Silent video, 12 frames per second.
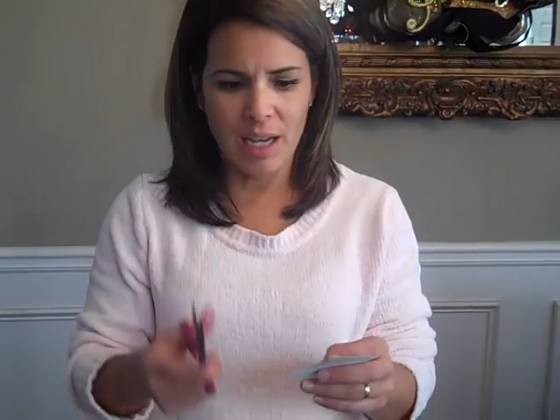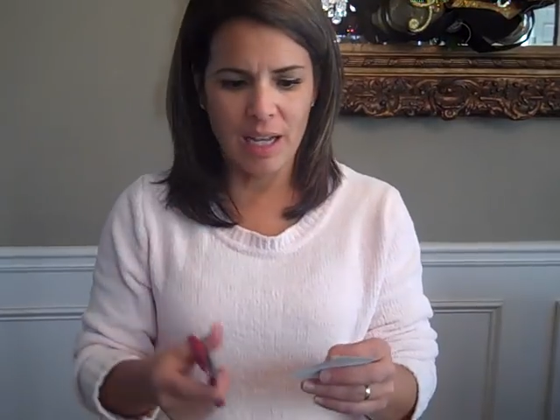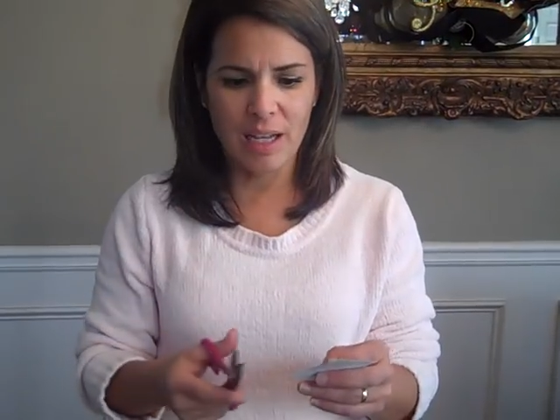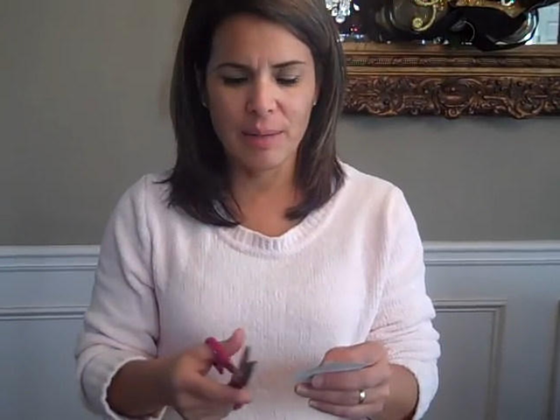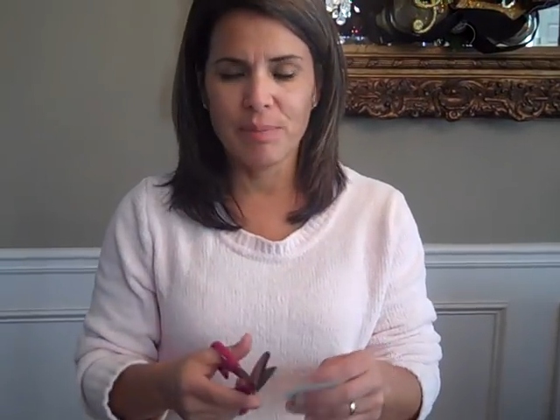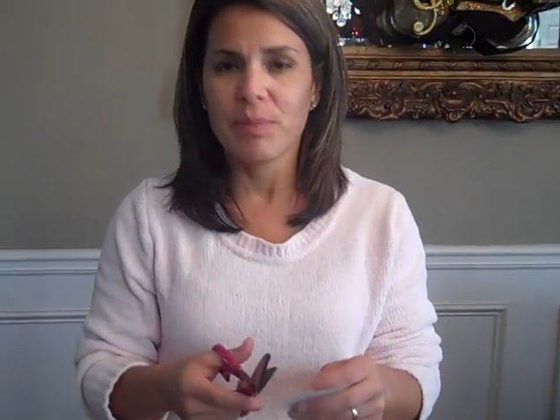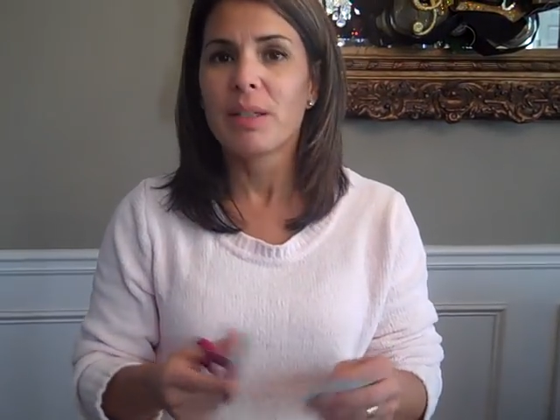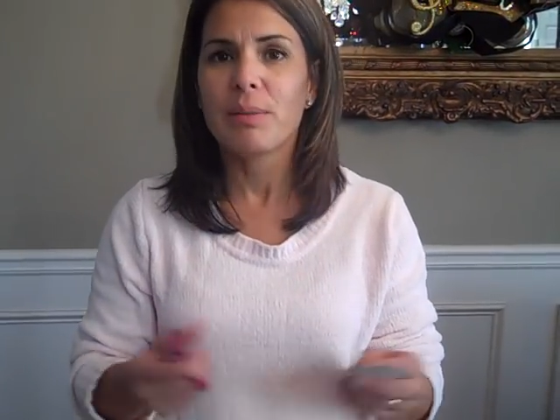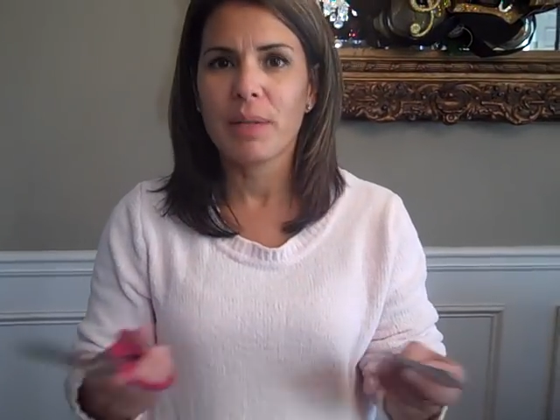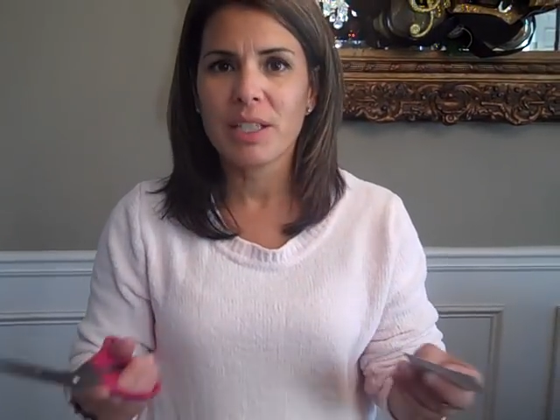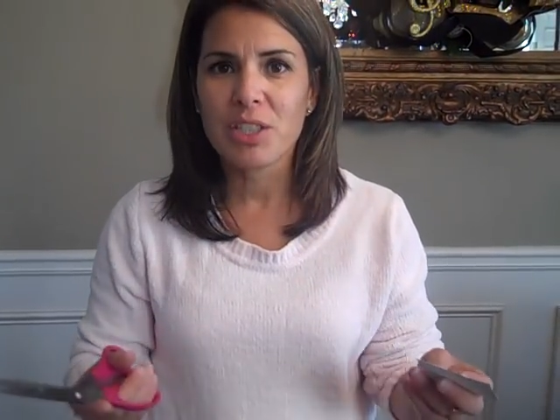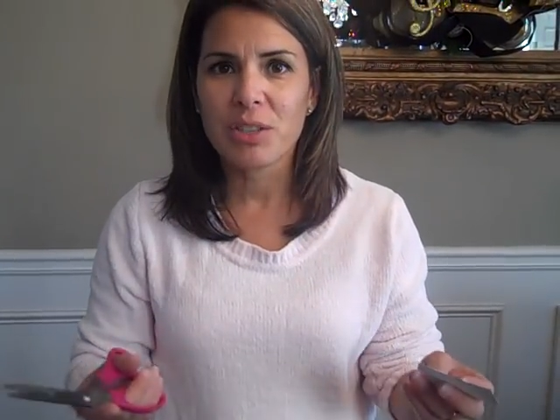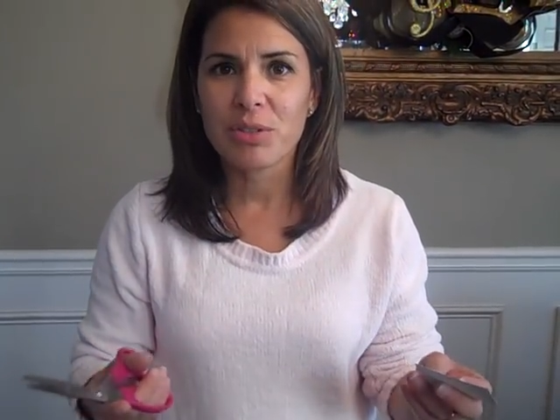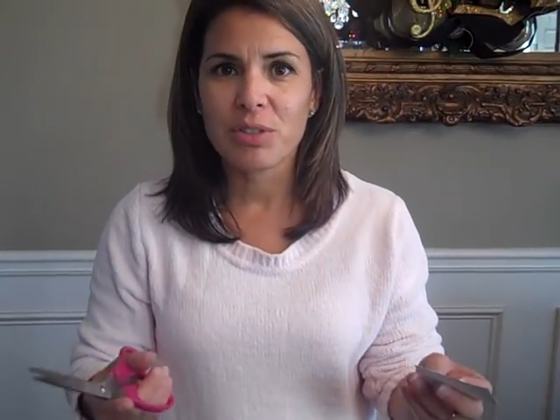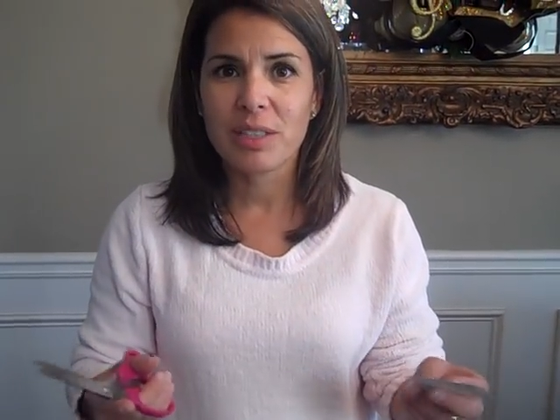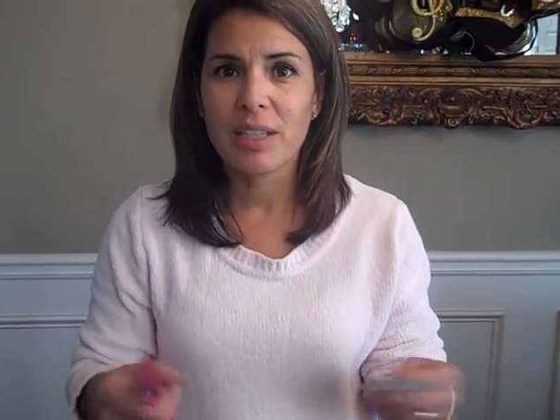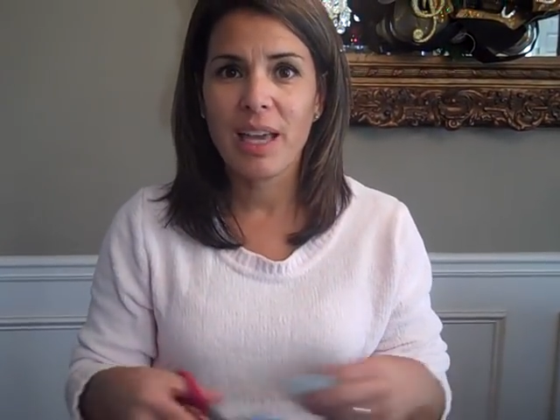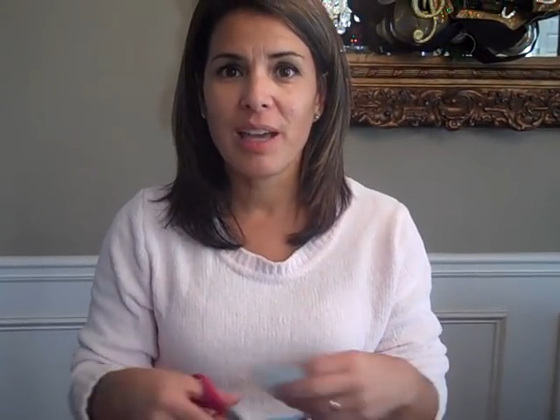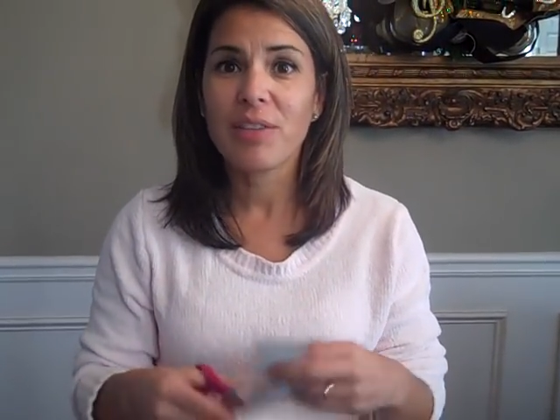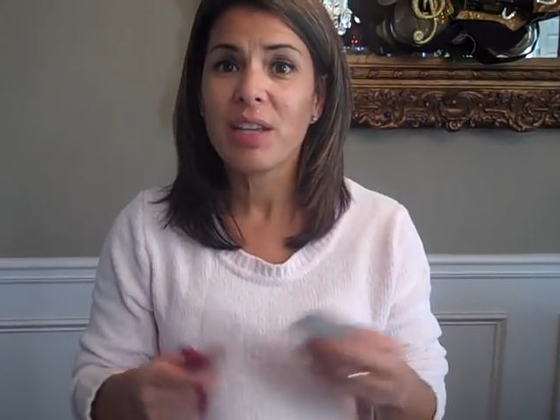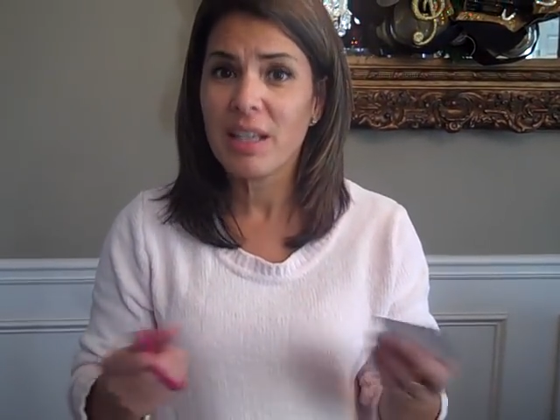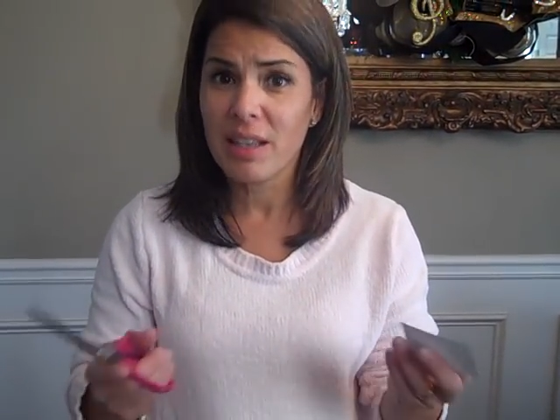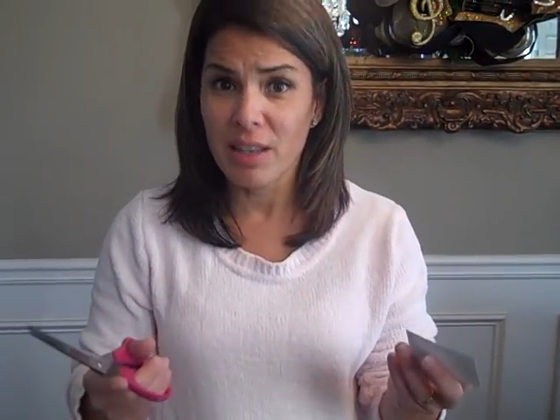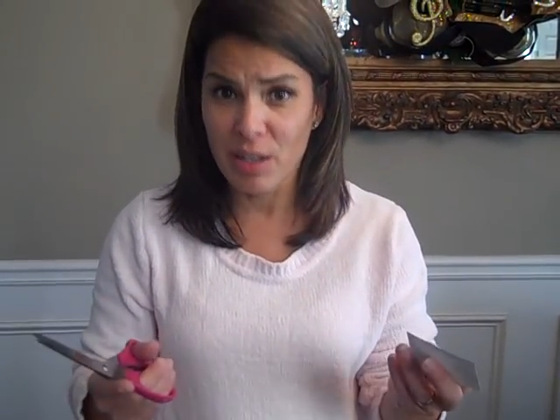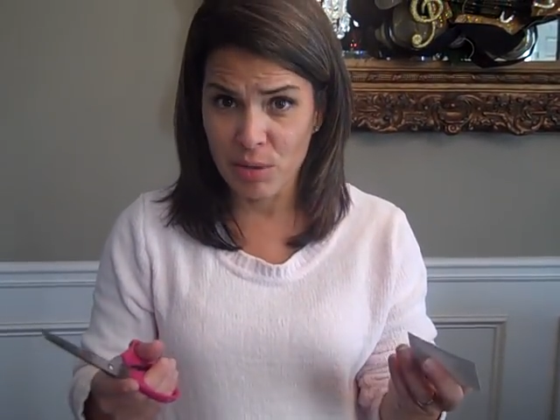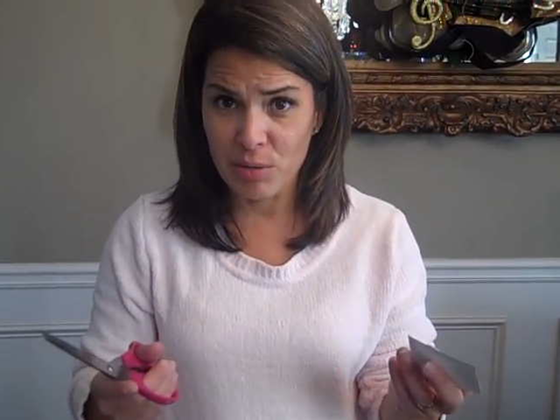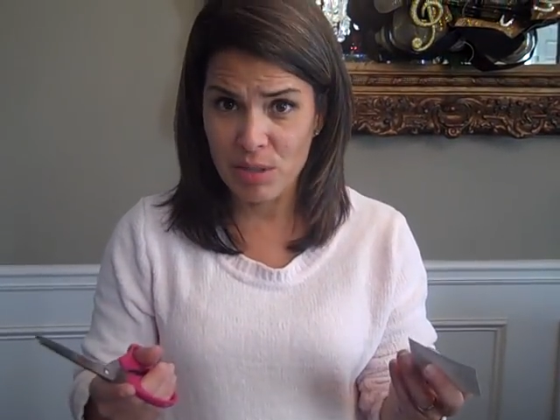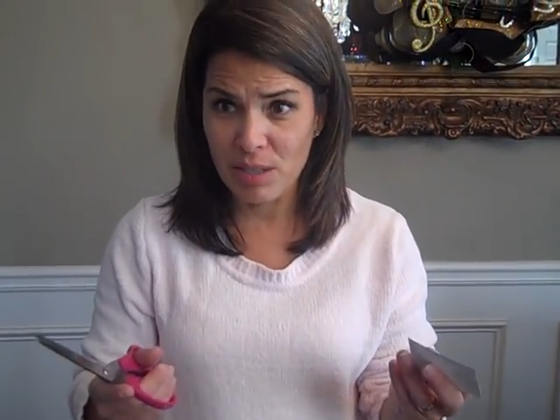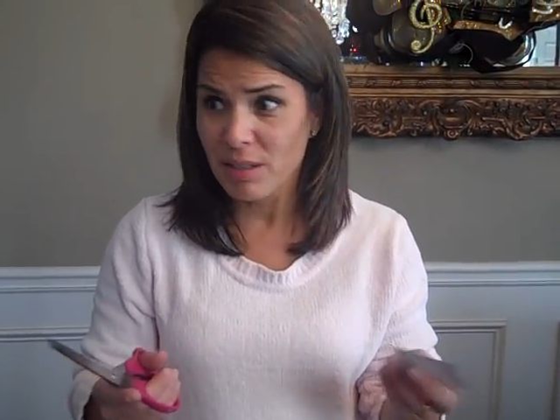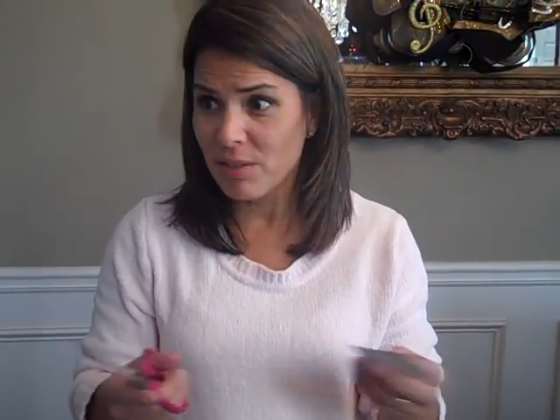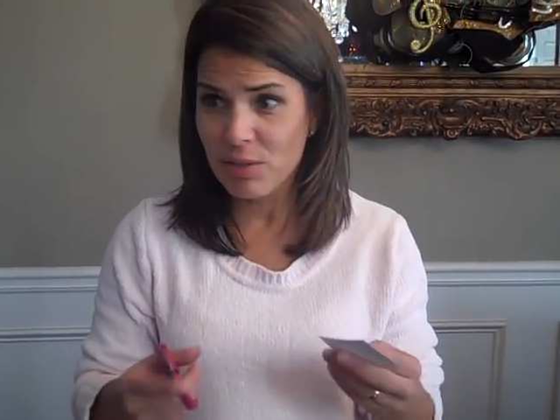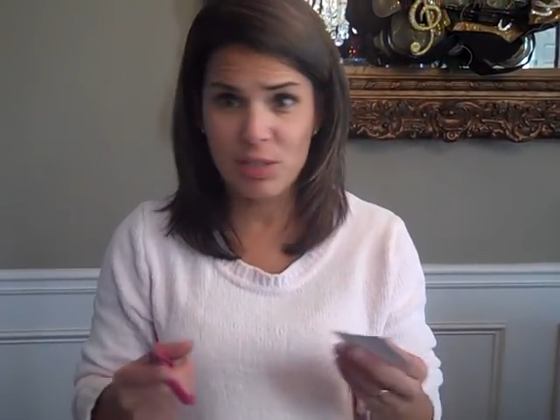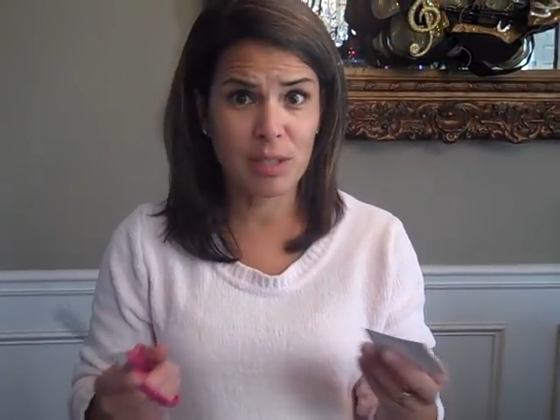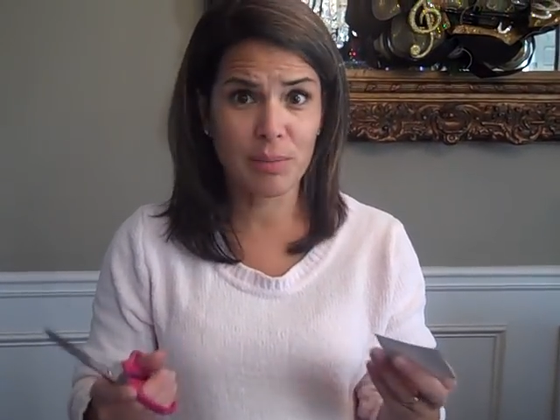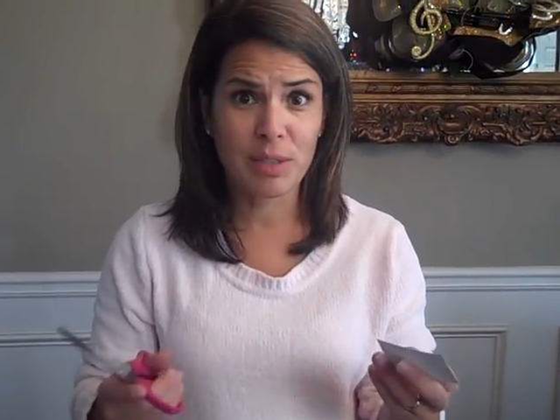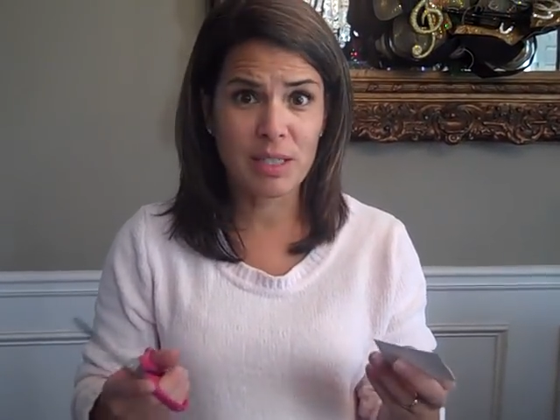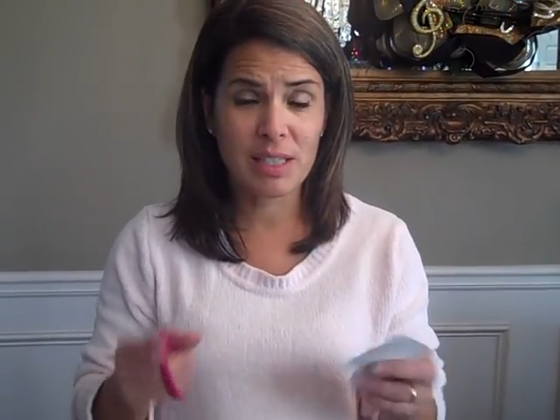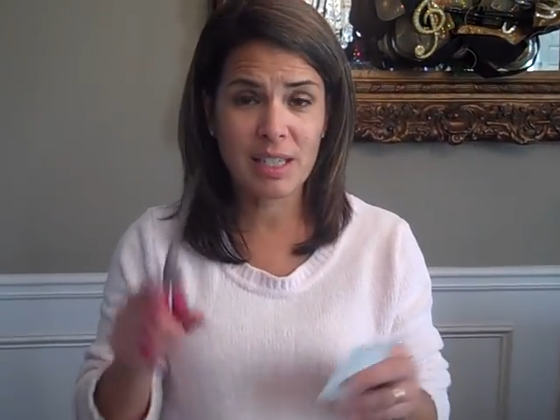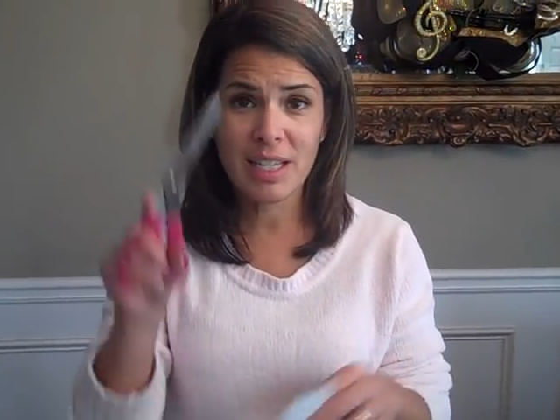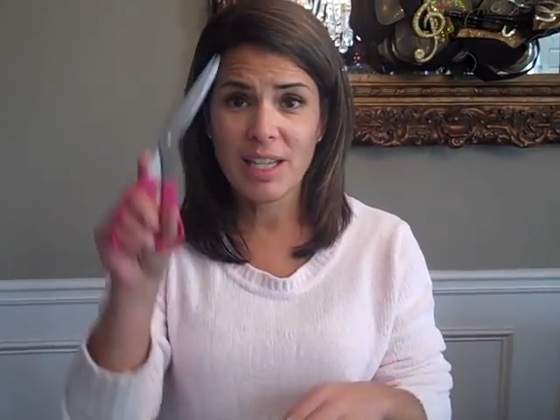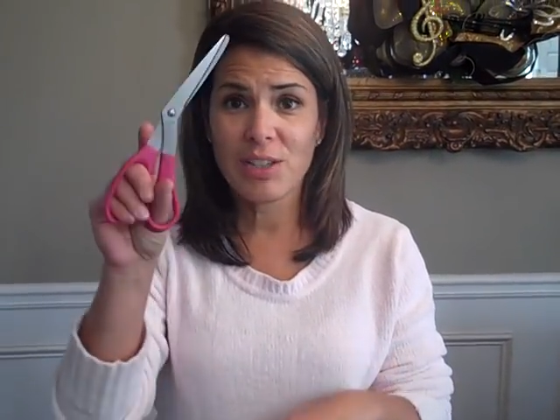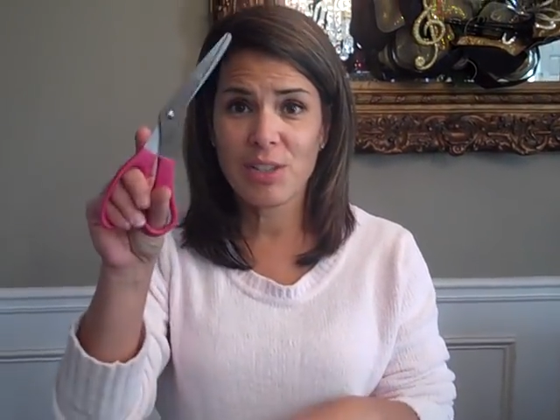Um, my children have hidden those for some reason,